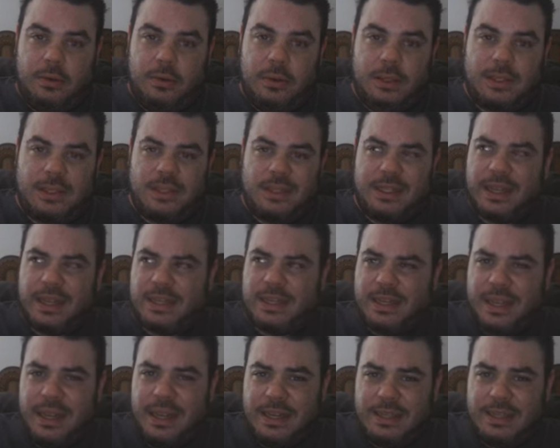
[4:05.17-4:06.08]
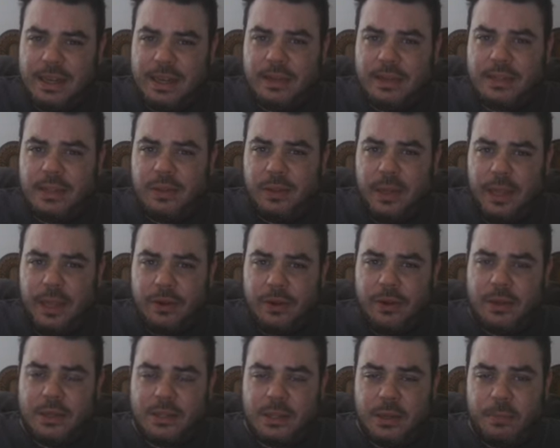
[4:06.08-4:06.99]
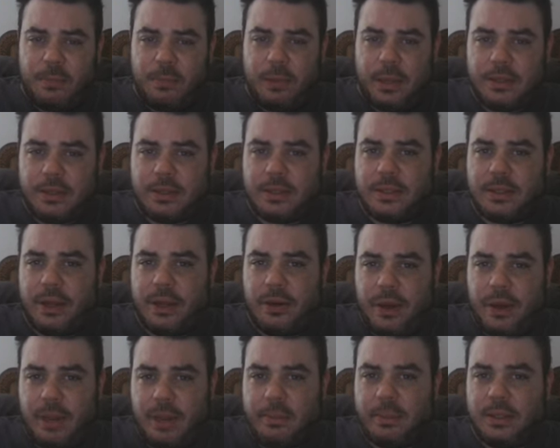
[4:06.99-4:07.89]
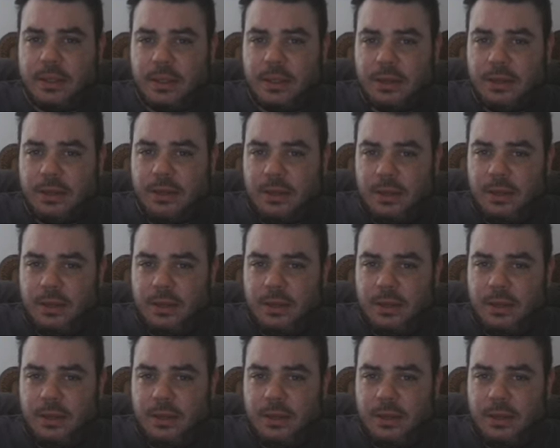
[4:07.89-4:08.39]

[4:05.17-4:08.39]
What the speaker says: 16 cents a liter in some places here in Hamilton.